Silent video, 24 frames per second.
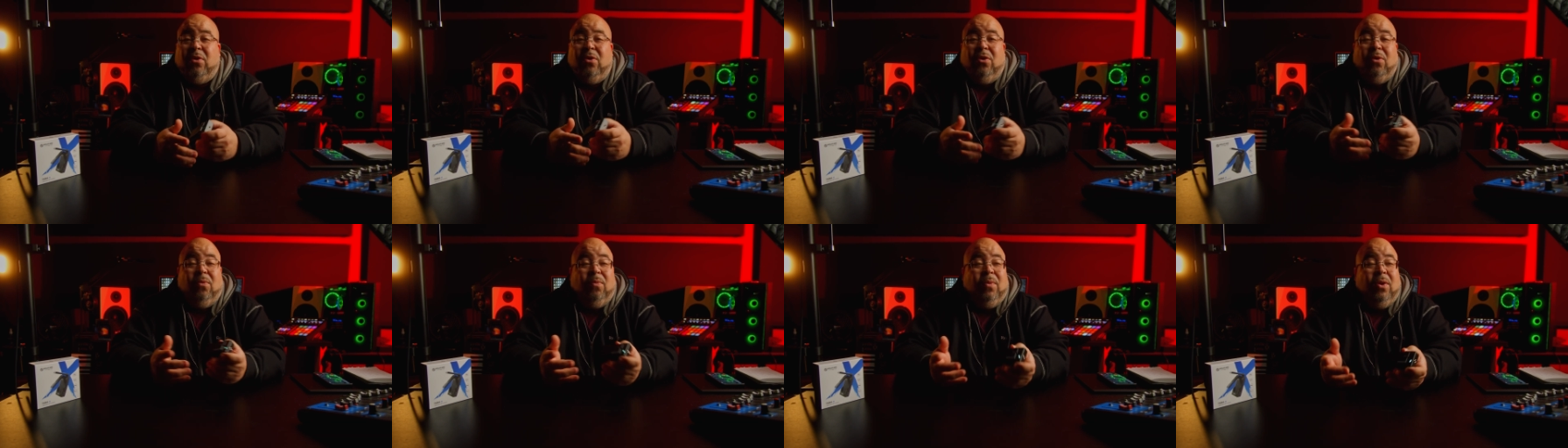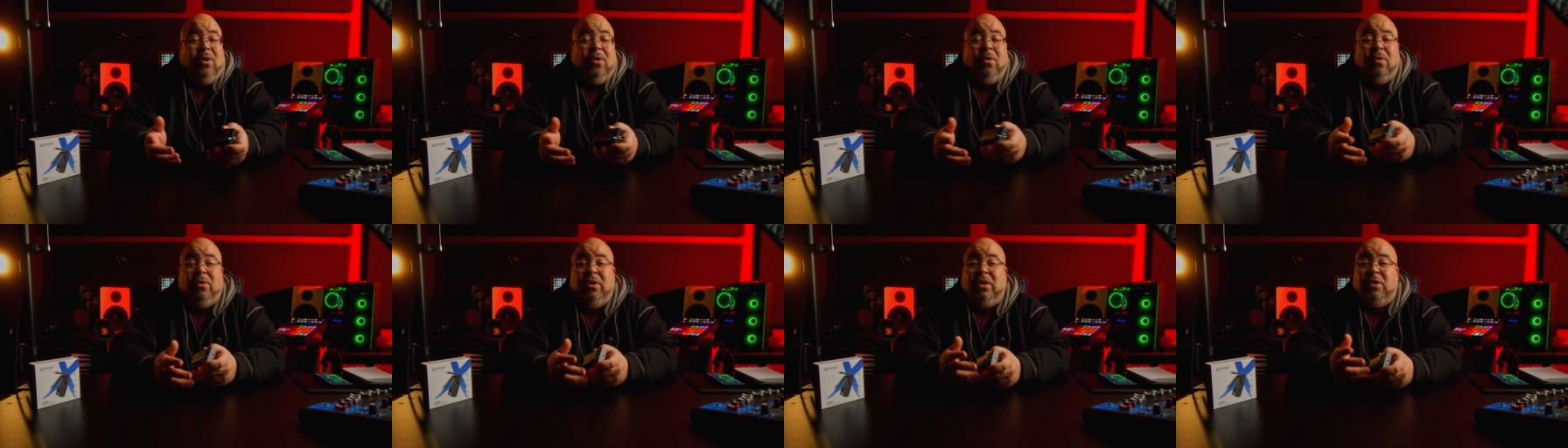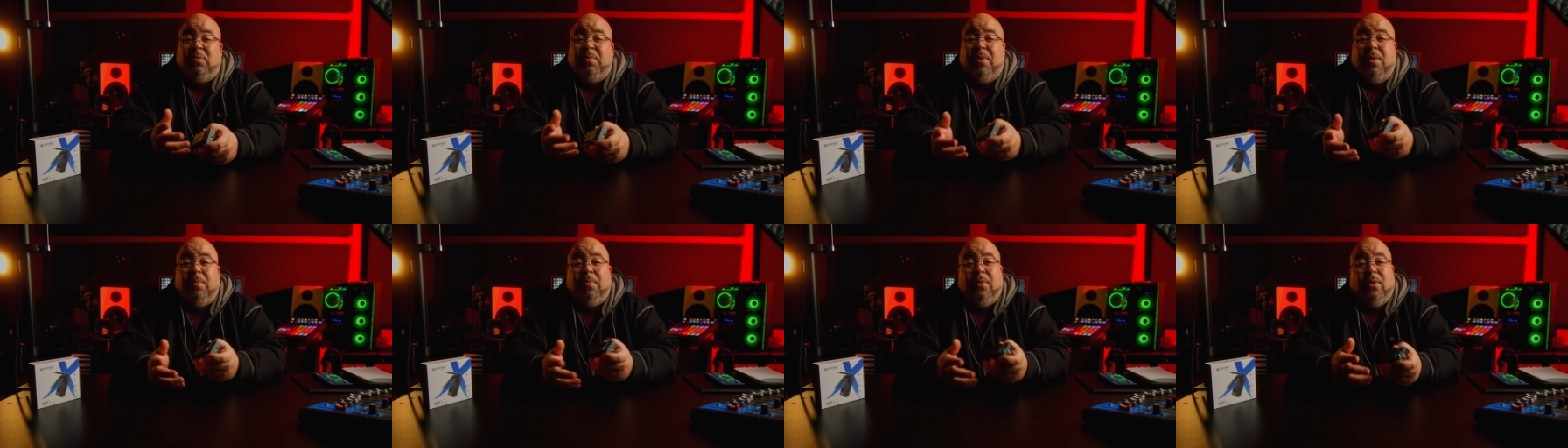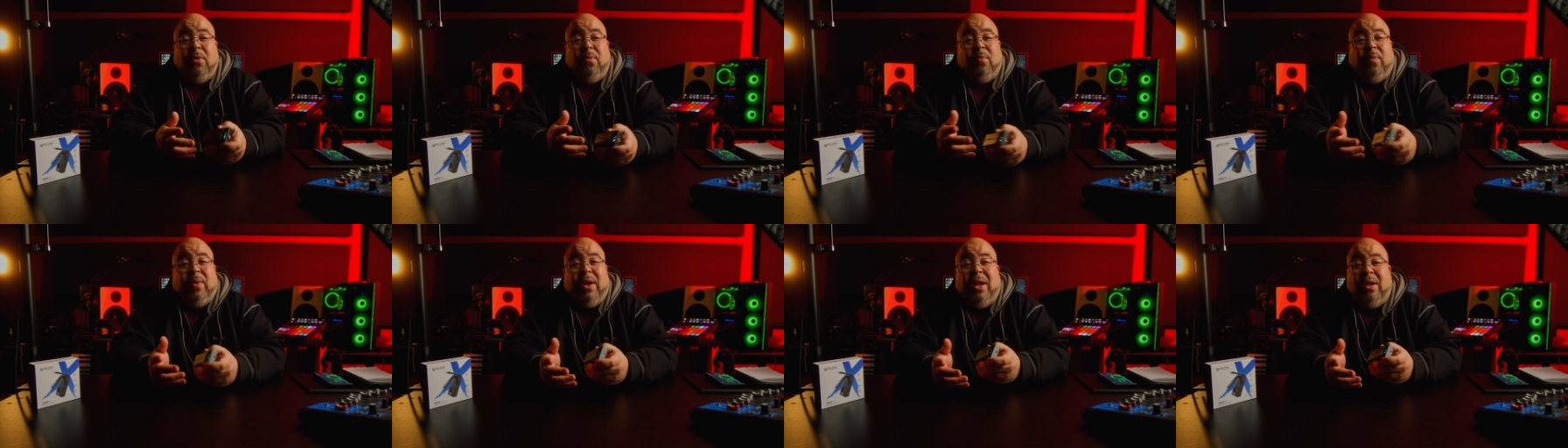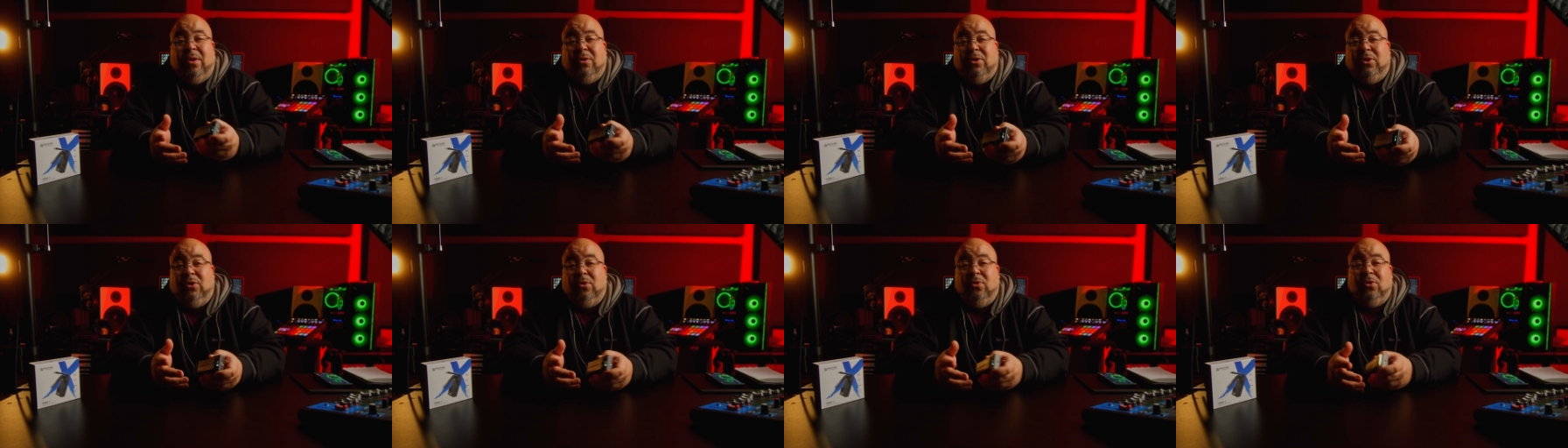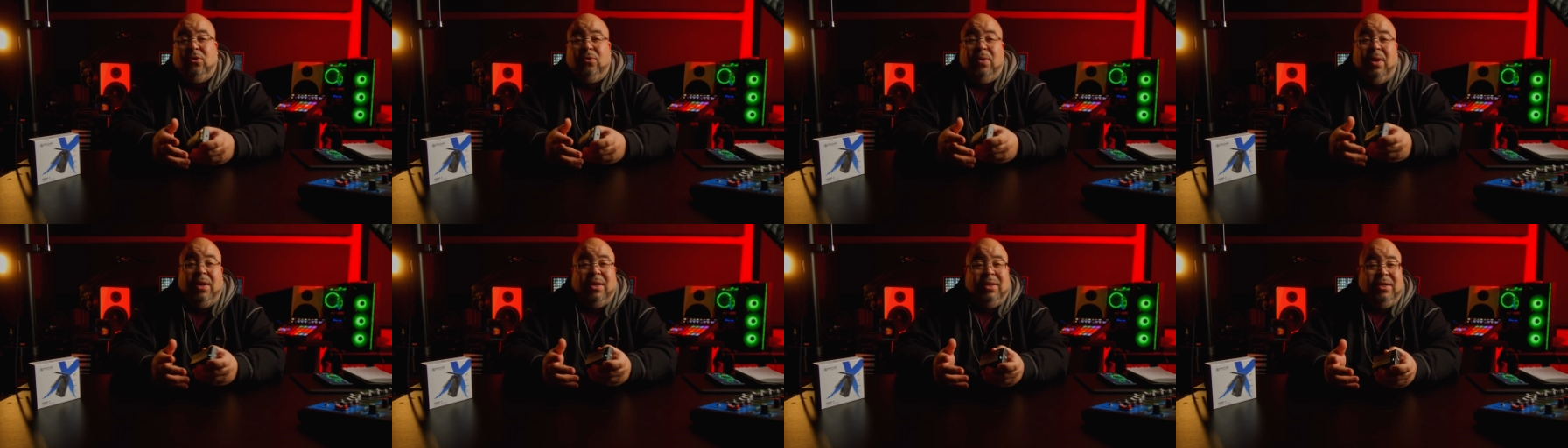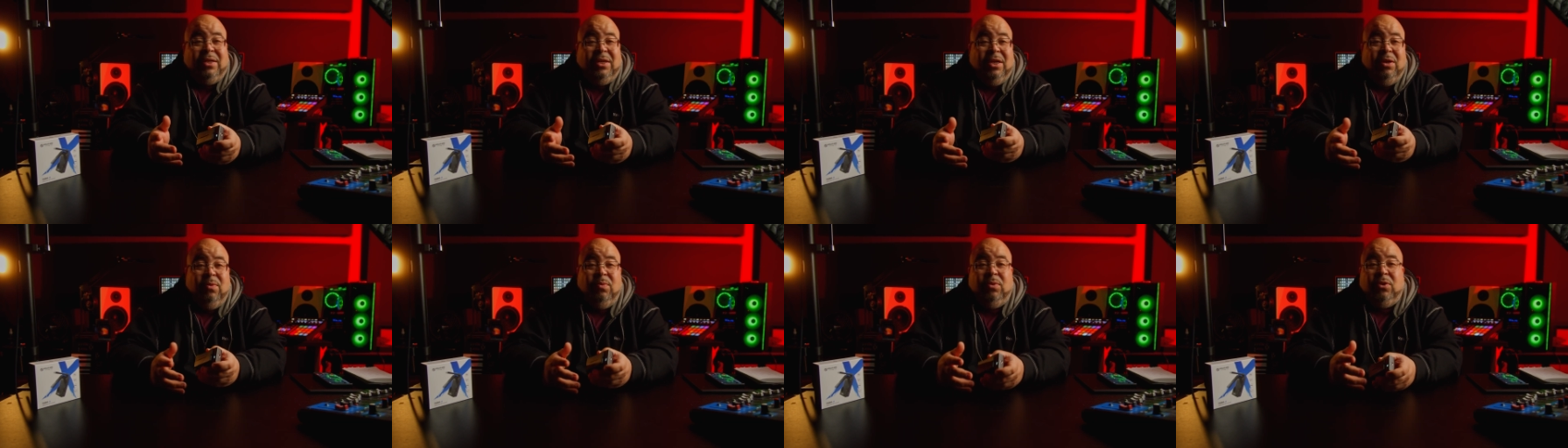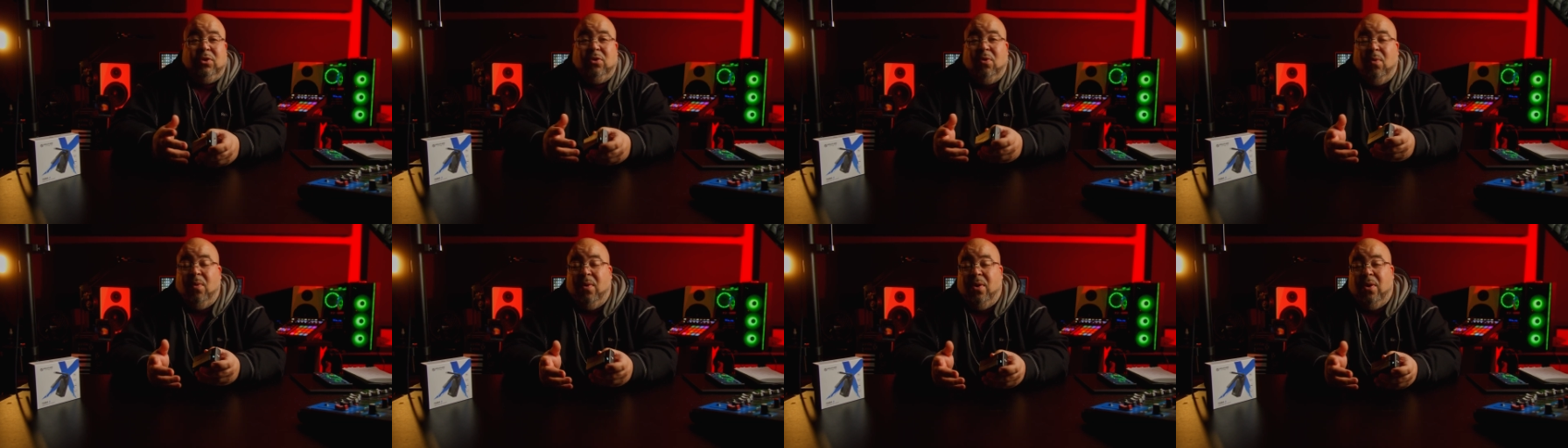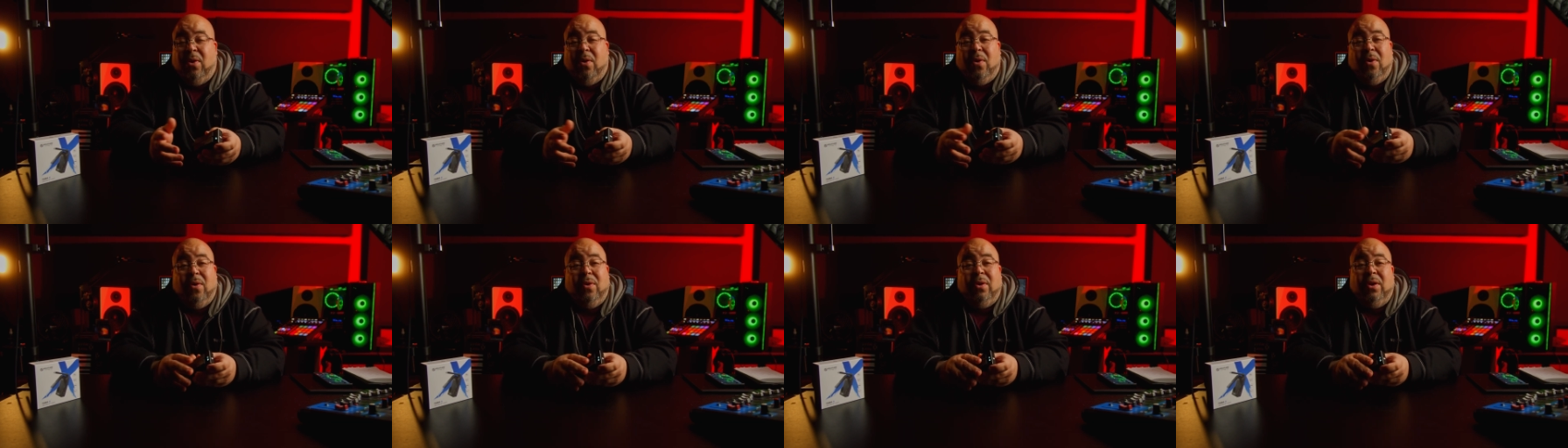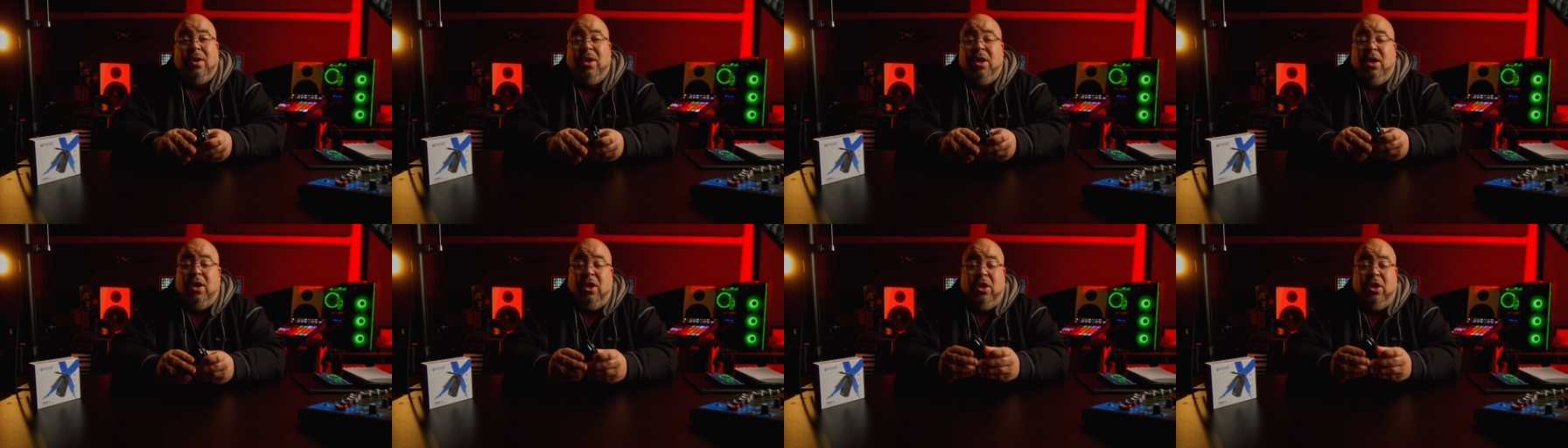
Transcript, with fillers: you don't want all these people around you trying to see what's going on.